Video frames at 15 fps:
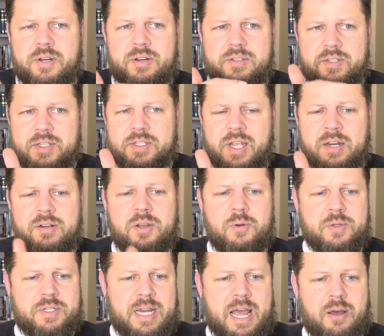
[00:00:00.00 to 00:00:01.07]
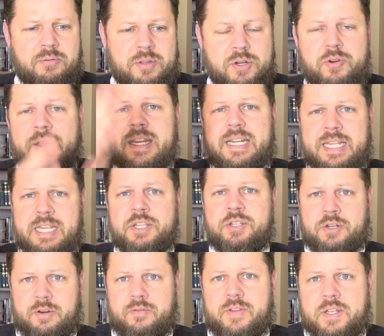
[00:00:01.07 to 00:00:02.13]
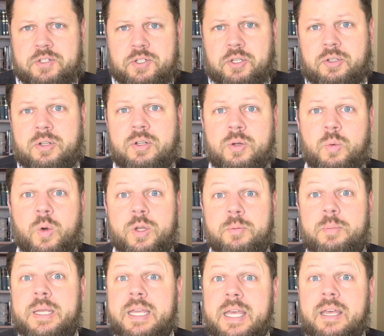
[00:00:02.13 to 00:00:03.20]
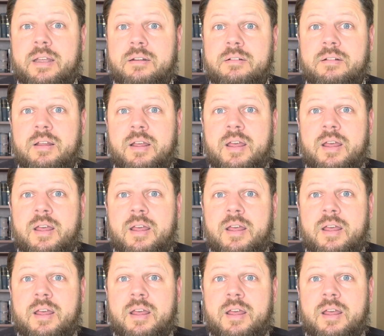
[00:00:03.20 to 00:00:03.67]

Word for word: as the sun goes down, the great Easter vigil would begin